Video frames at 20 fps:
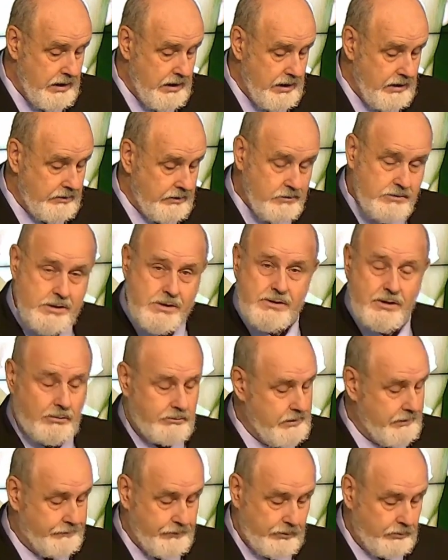This is no
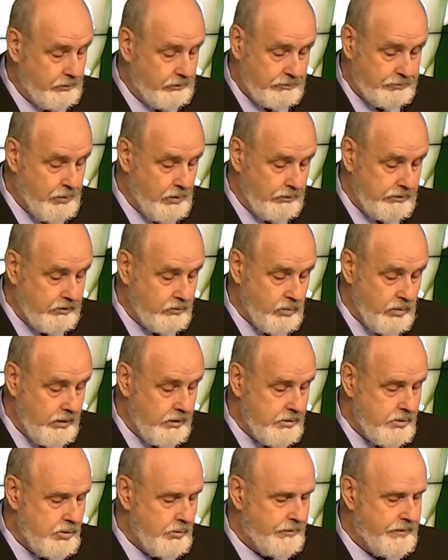different with spoken
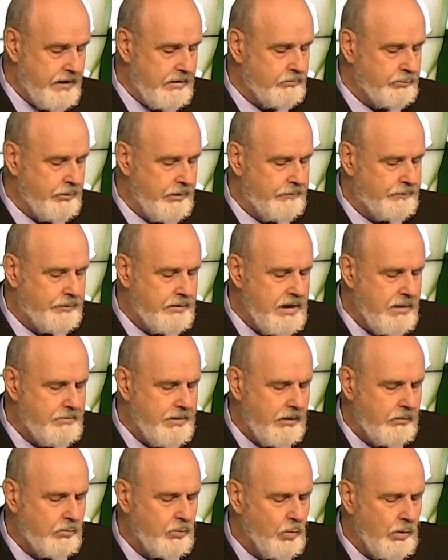words. You think briefly
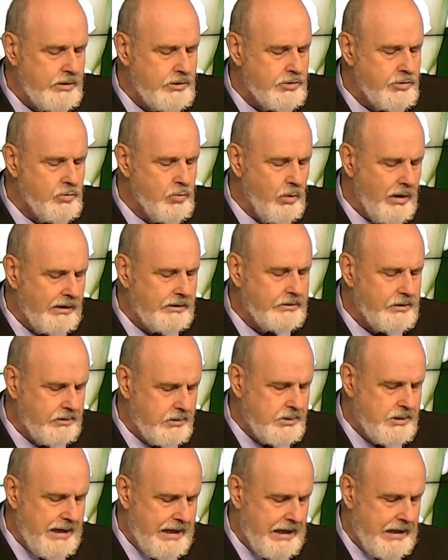about what you want to
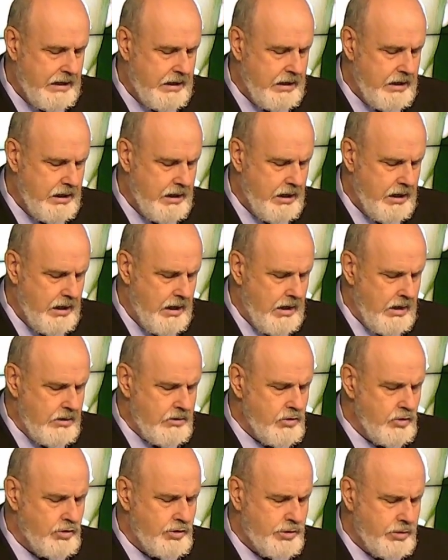say.
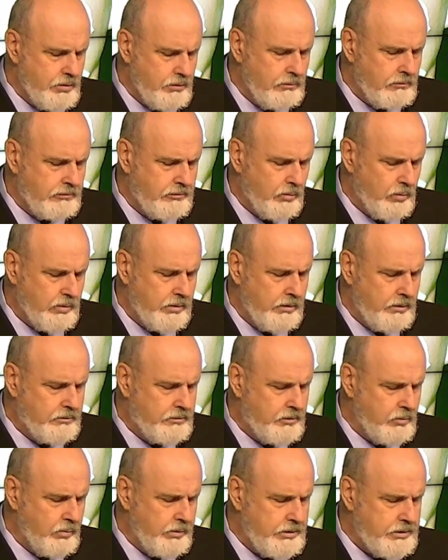You choose the words
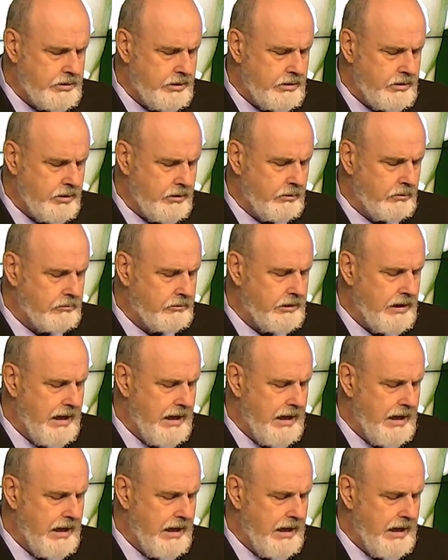you wish to use,